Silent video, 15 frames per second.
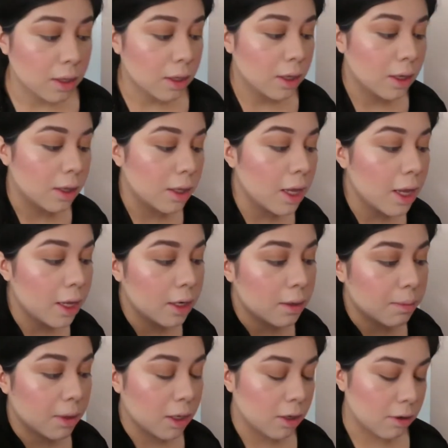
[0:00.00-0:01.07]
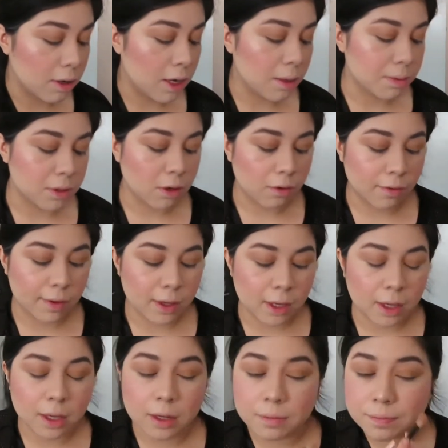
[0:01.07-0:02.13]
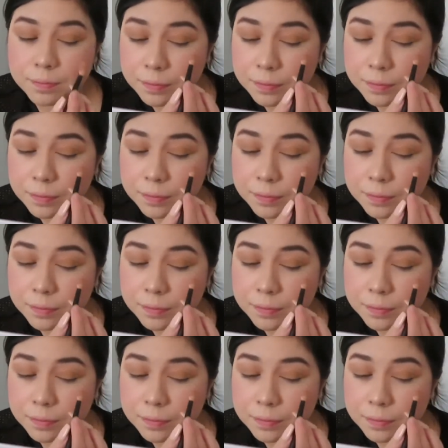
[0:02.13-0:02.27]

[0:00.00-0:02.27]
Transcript: And then I'm gonna grab Sophie again